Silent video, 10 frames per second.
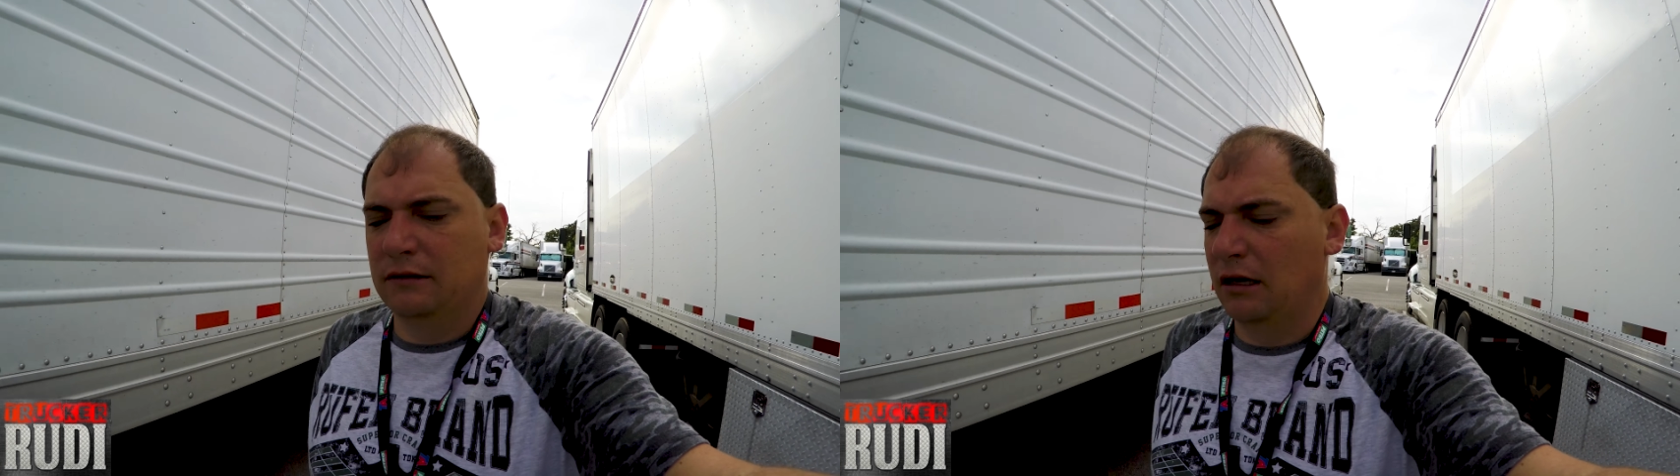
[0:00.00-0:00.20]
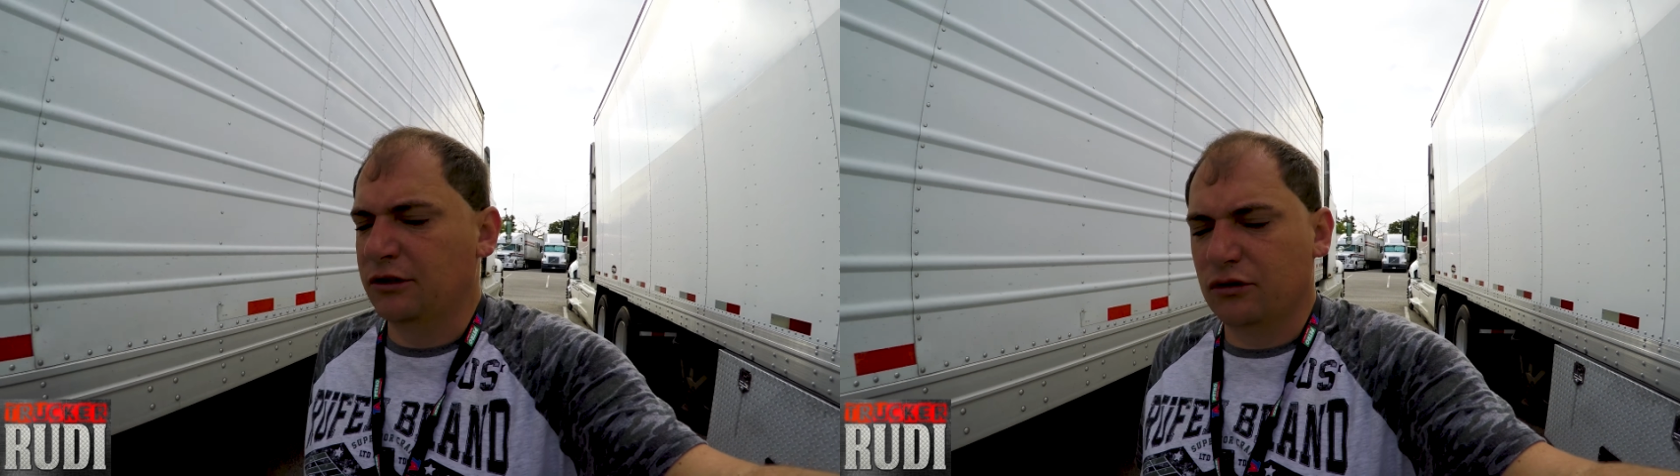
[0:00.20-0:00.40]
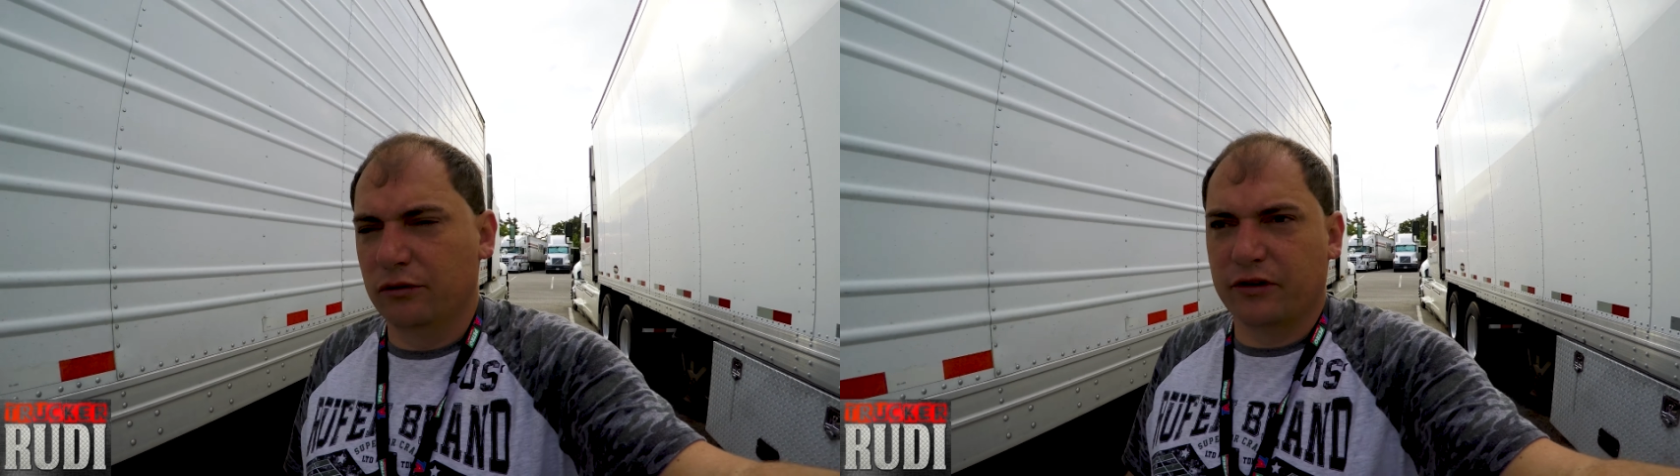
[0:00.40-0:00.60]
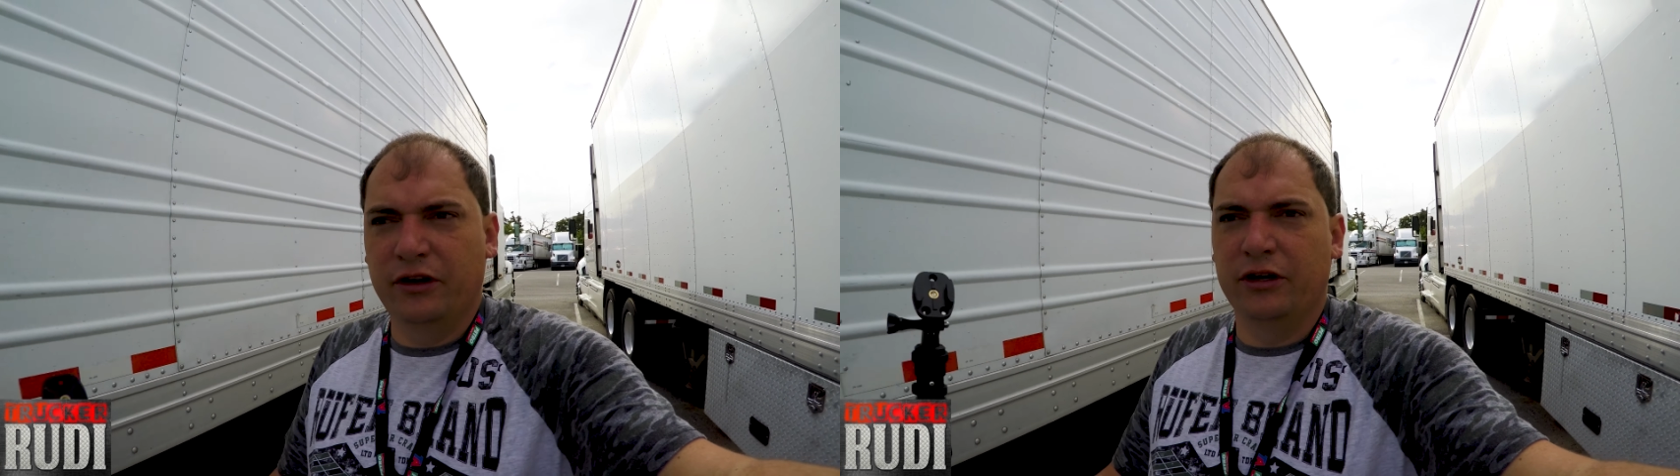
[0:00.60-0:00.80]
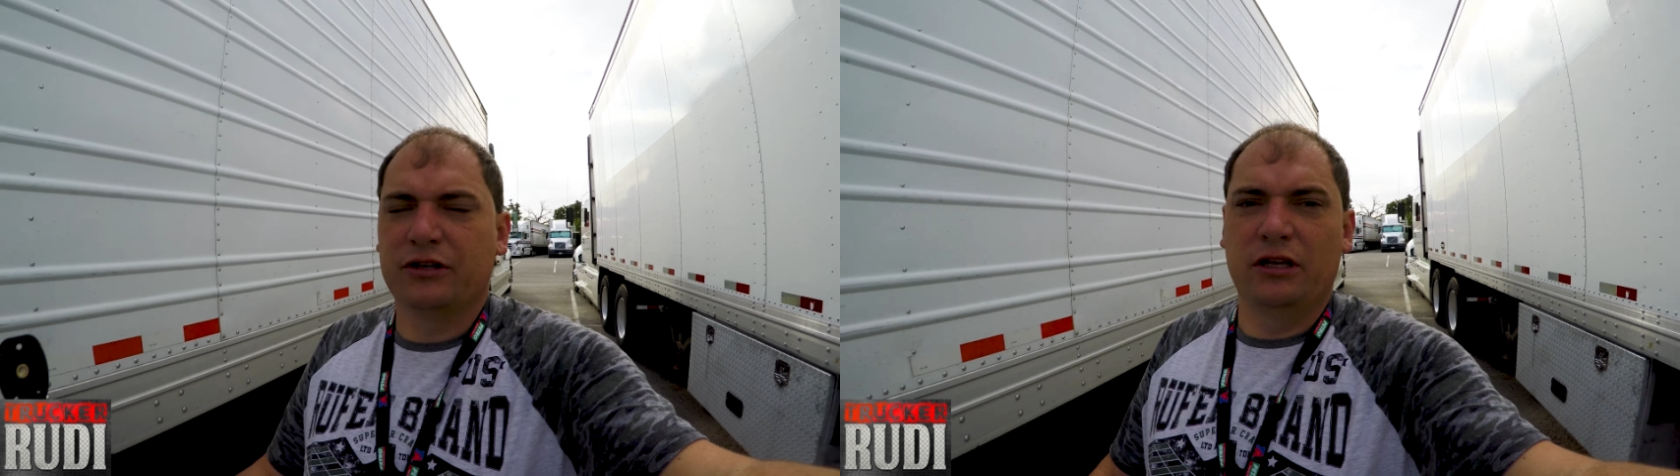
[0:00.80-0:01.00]
things over
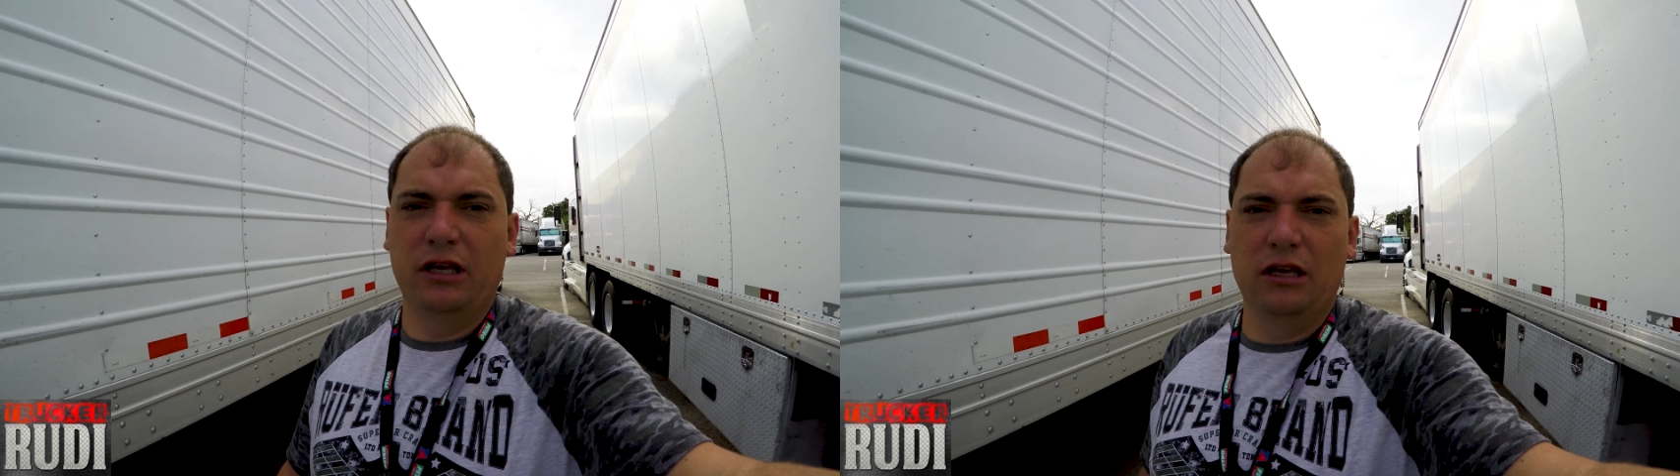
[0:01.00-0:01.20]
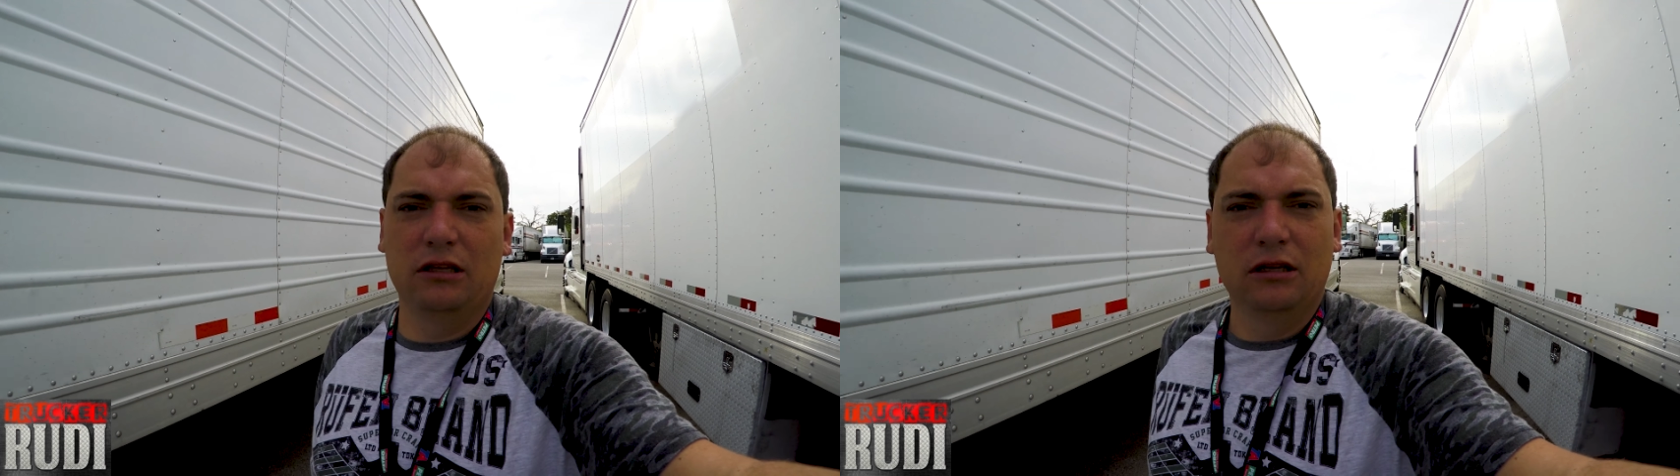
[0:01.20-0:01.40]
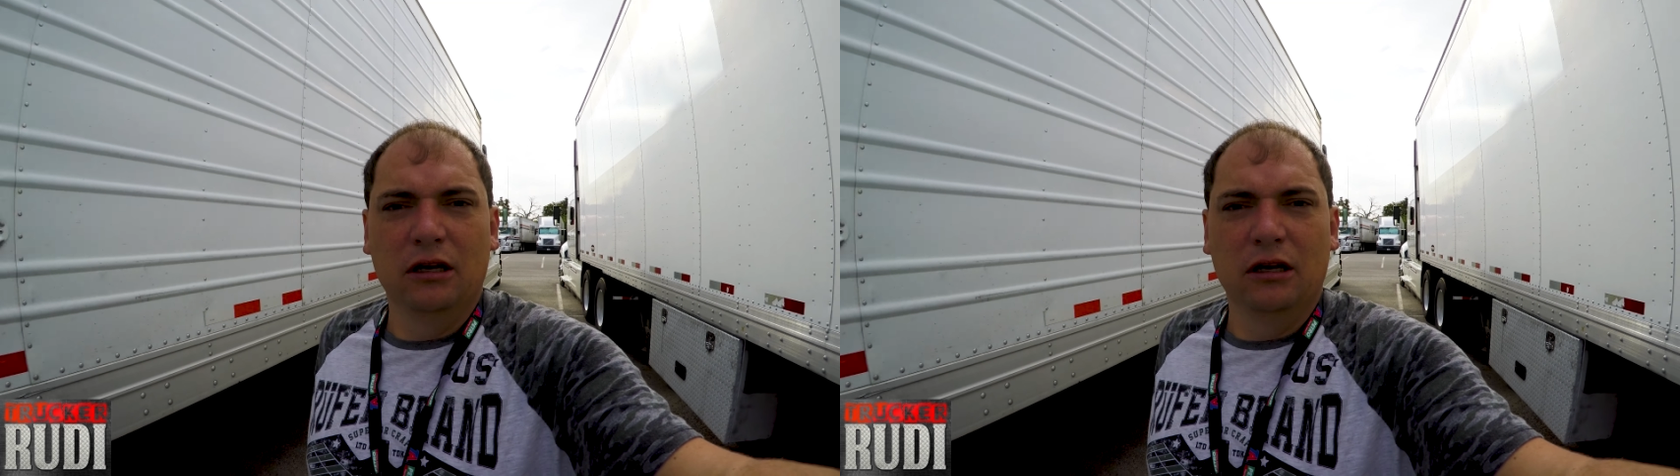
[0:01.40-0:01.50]
here to eat